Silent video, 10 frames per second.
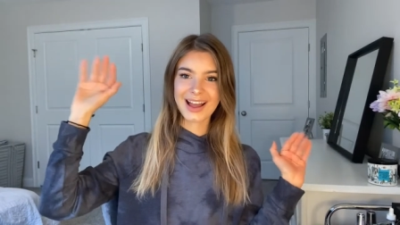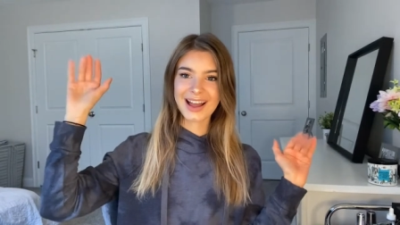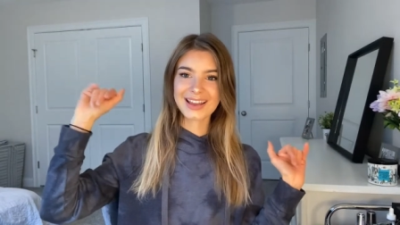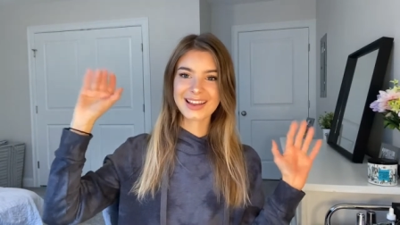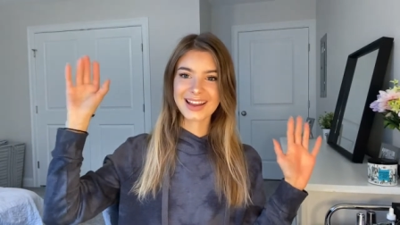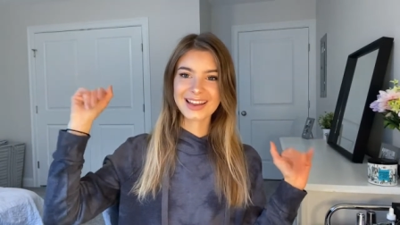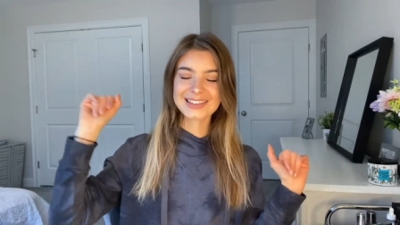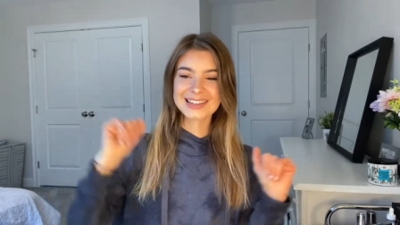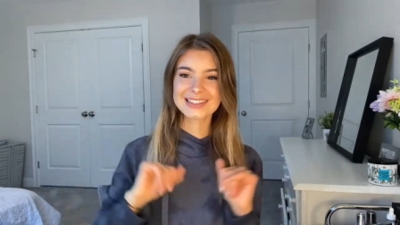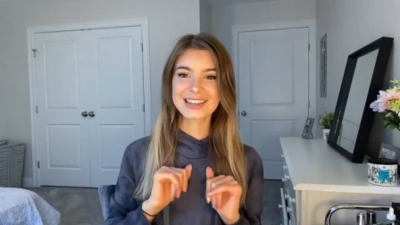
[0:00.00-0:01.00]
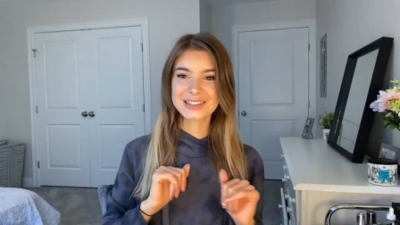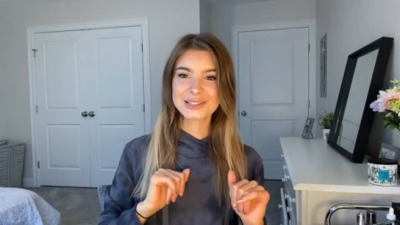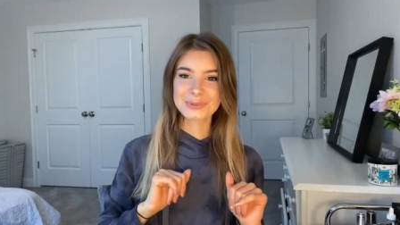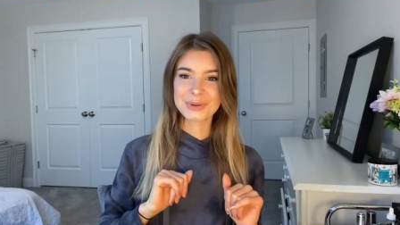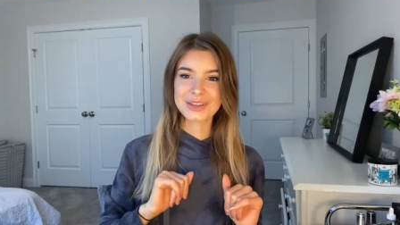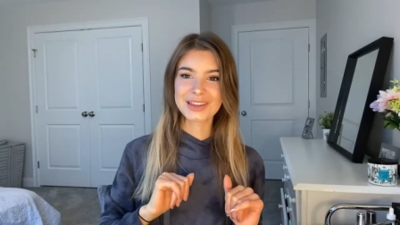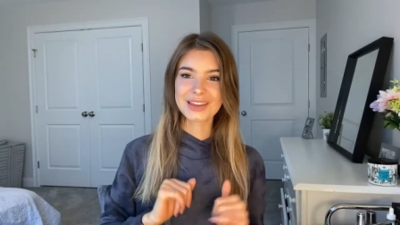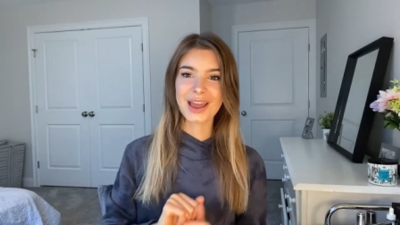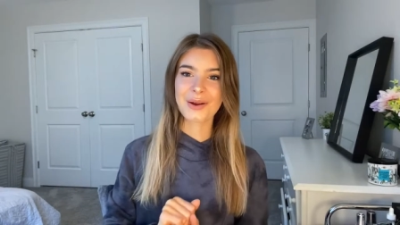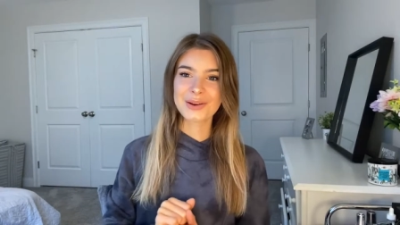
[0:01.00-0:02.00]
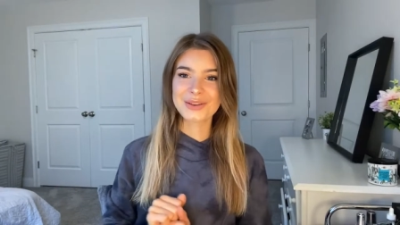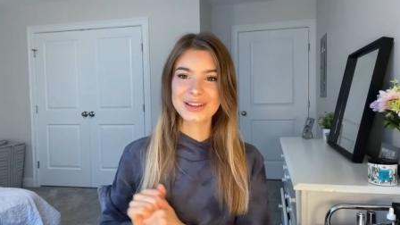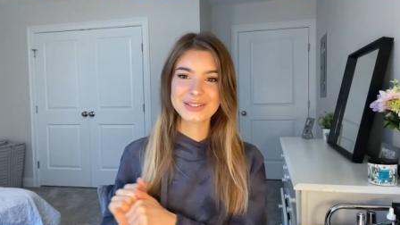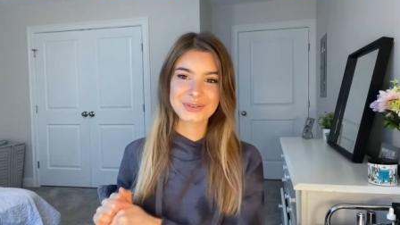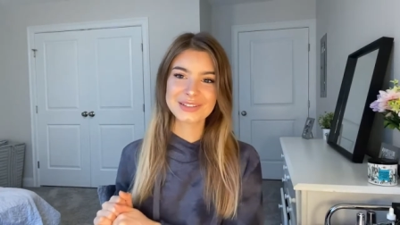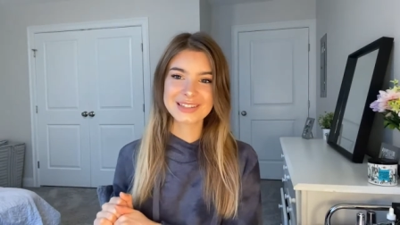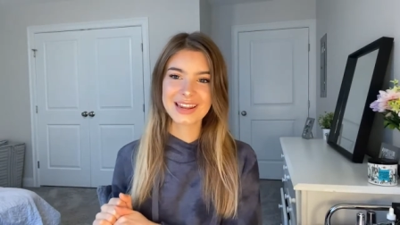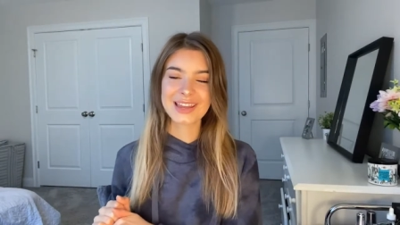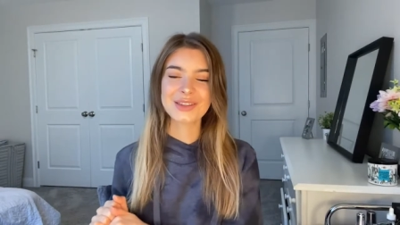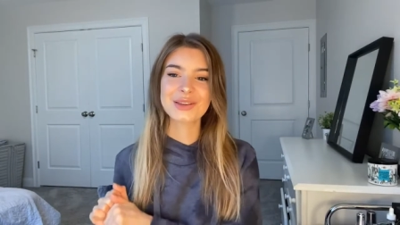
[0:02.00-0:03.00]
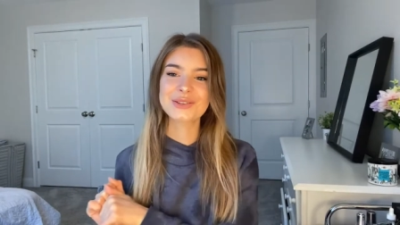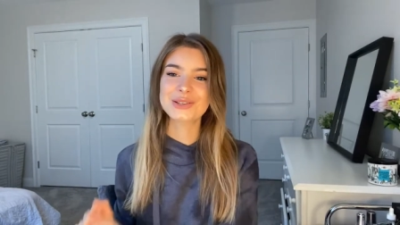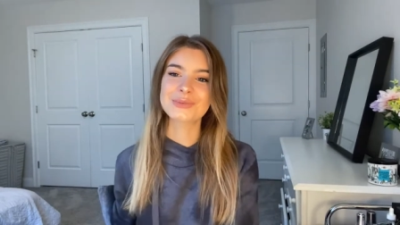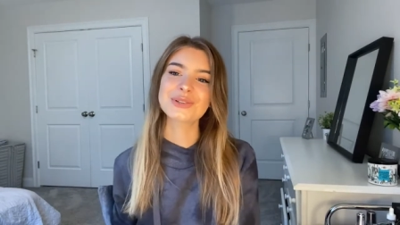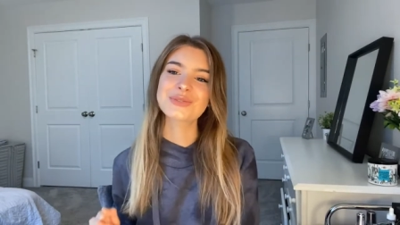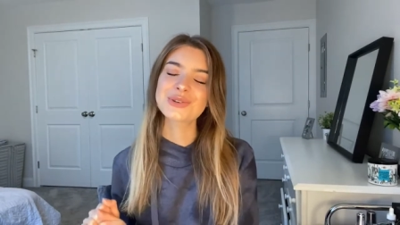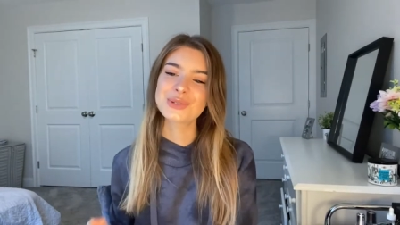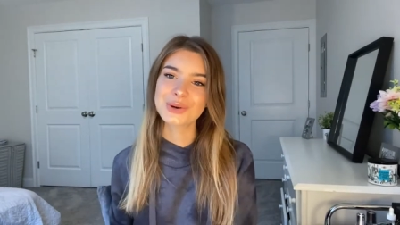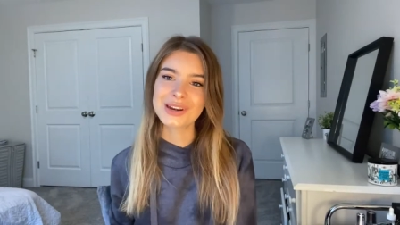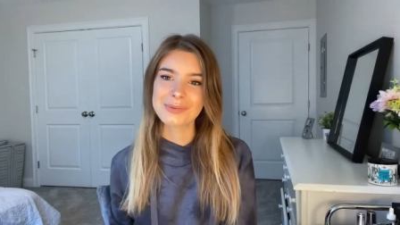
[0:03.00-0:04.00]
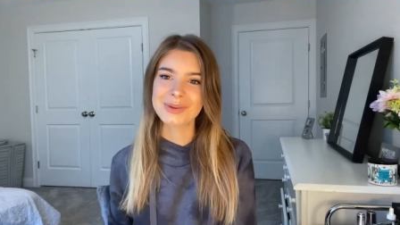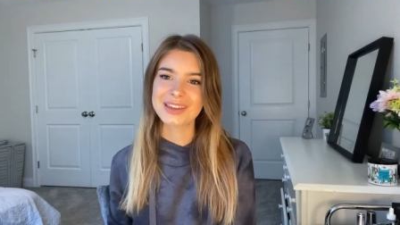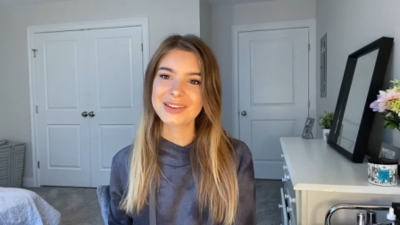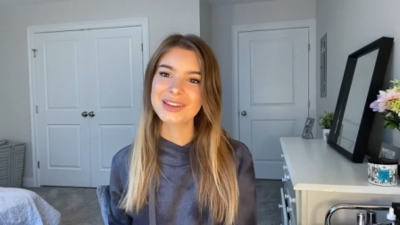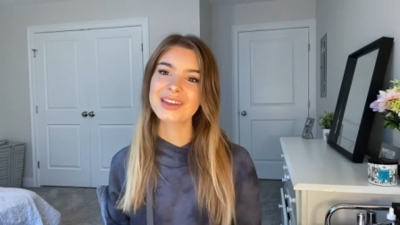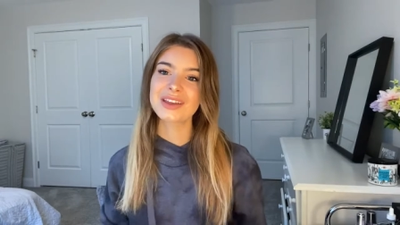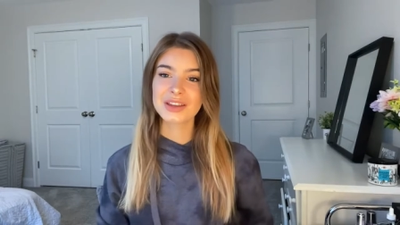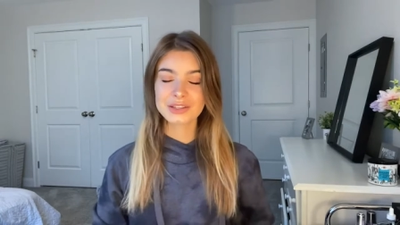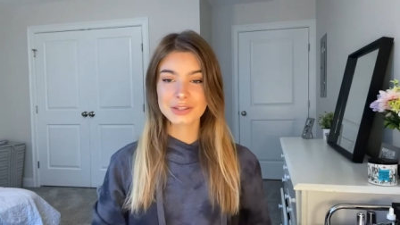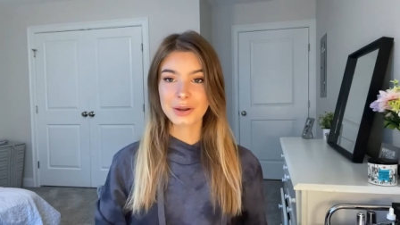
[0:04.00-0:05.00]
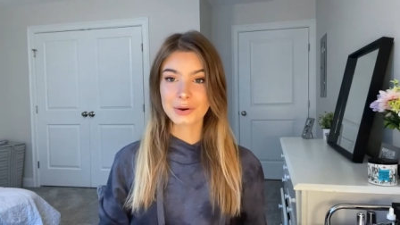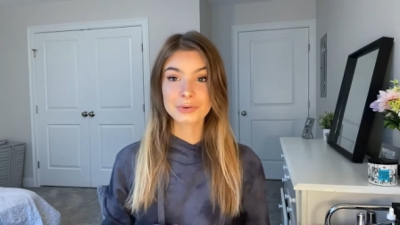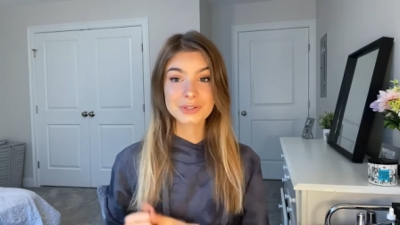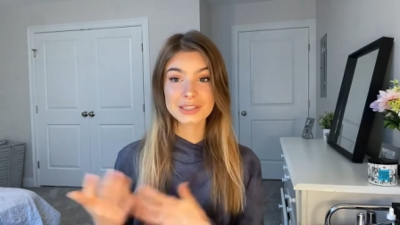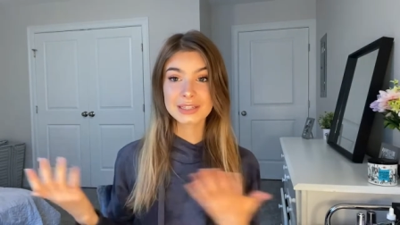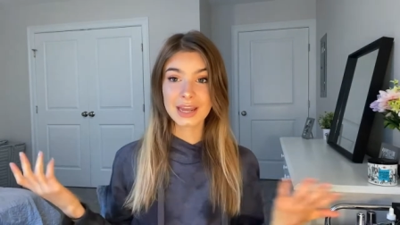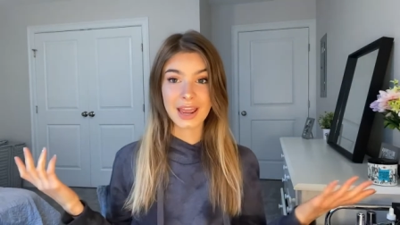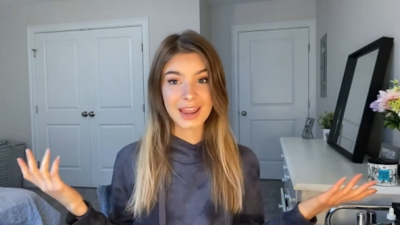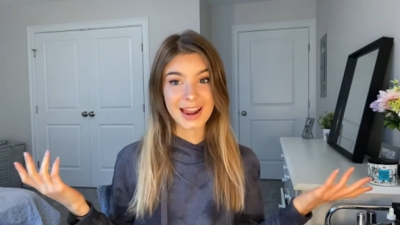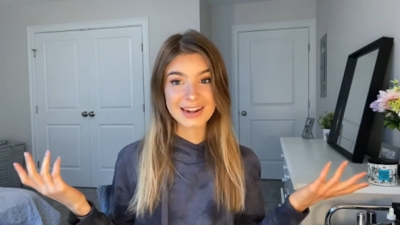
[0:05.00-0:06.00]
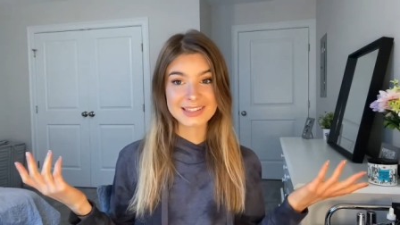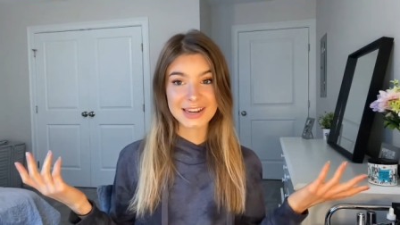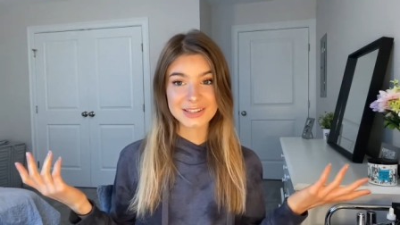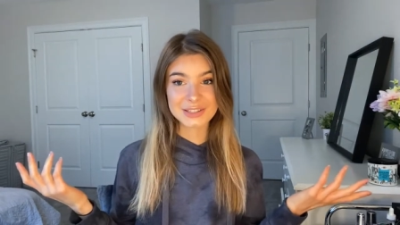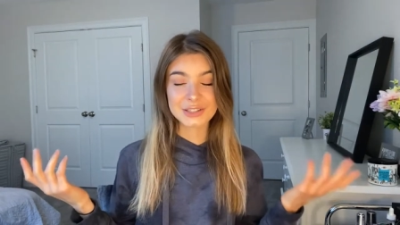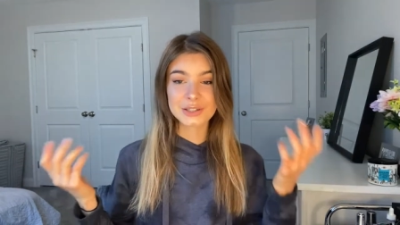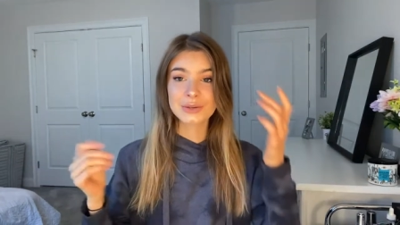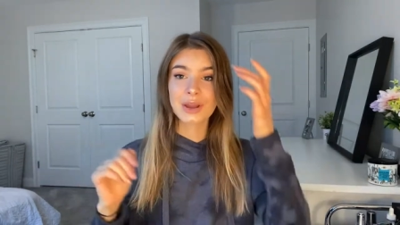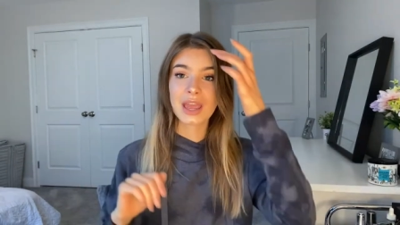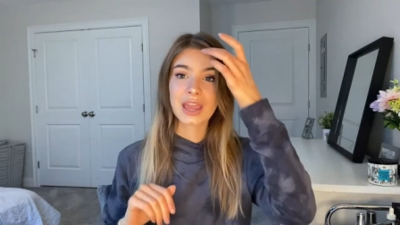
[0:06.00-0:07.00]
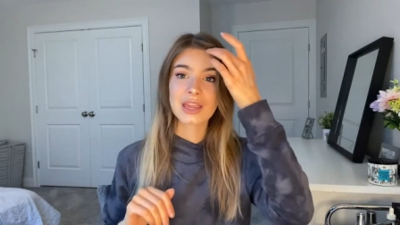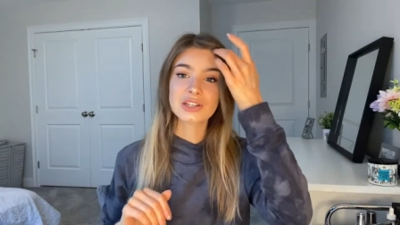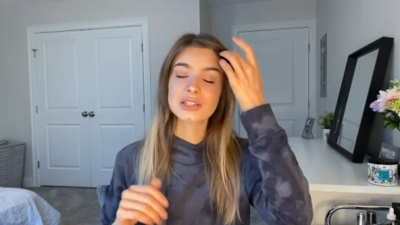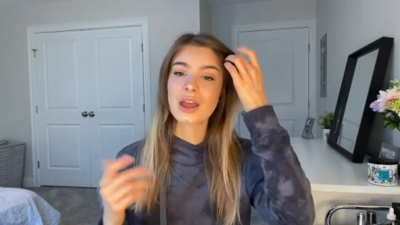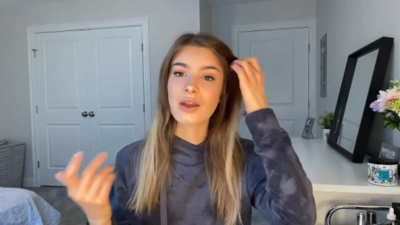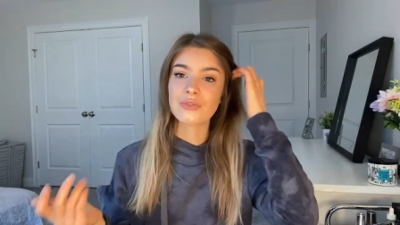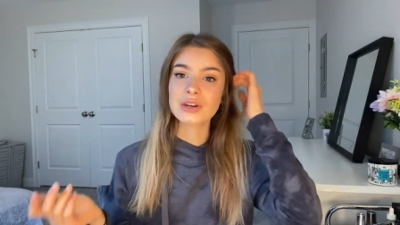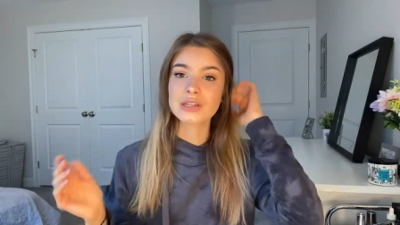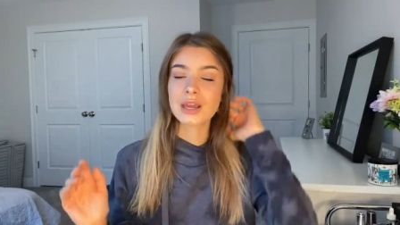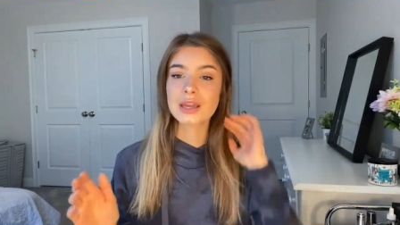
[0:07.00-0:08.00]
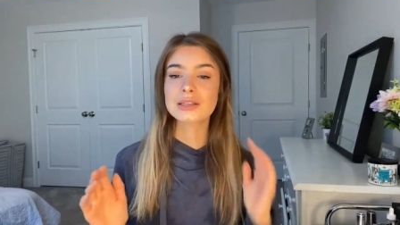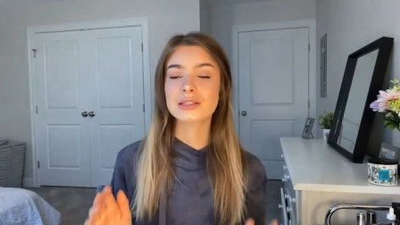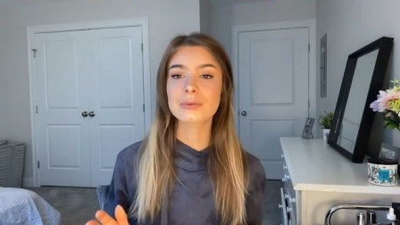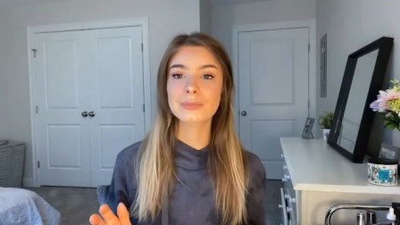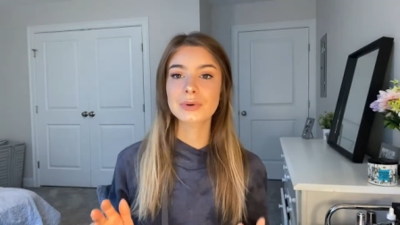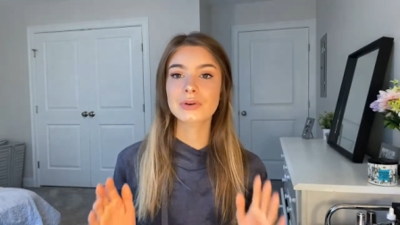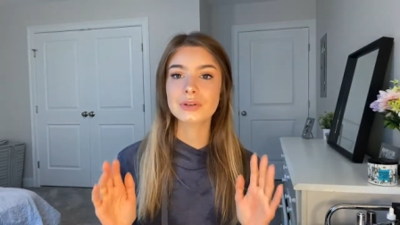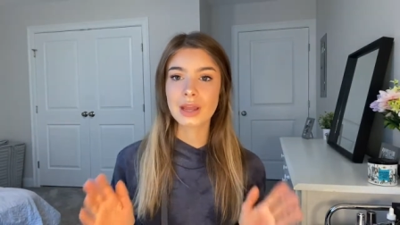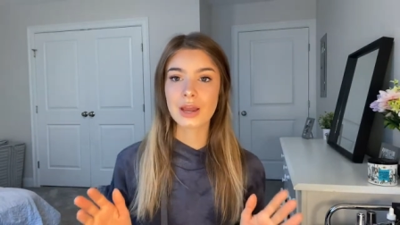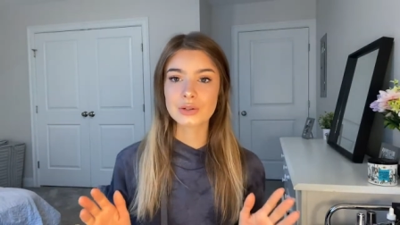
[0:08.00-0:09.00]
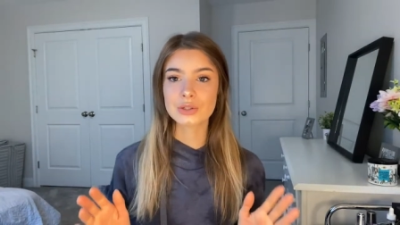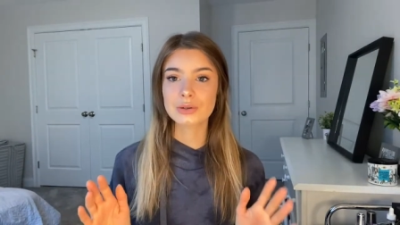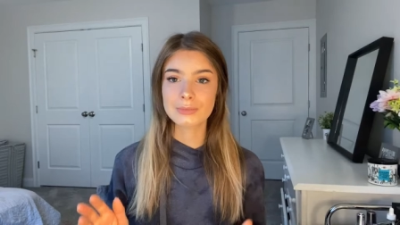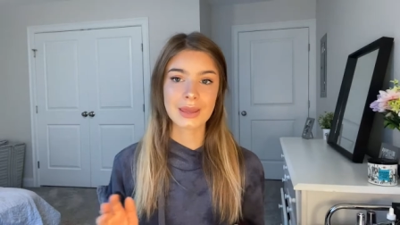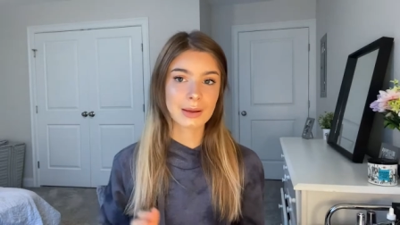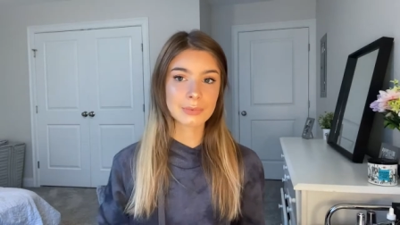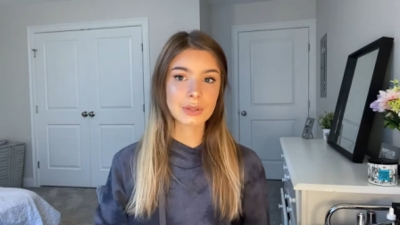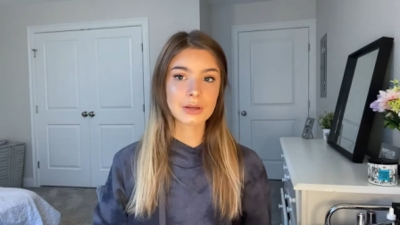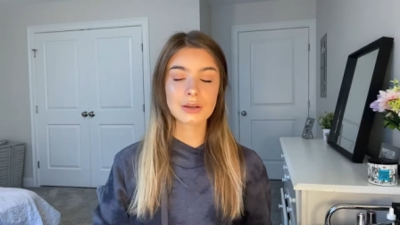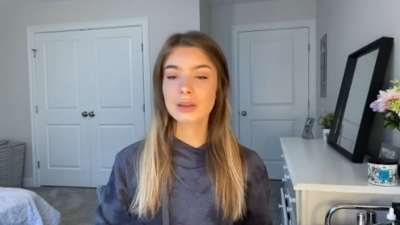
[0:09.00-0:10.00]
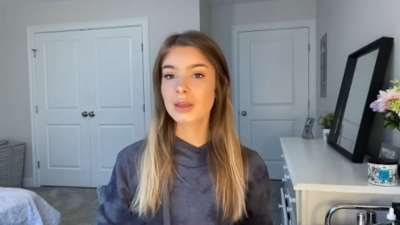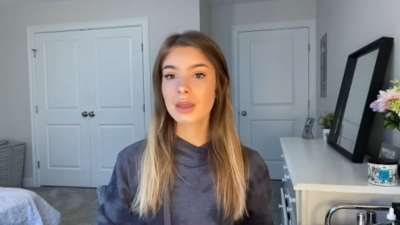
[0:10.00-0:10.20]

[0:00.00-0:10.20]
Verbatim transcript: Hi guys, it's Leila's Beauty. How are you guys doing today? Thank you so much for joining me. So today I decided to do a just everyday simple natural makeup look.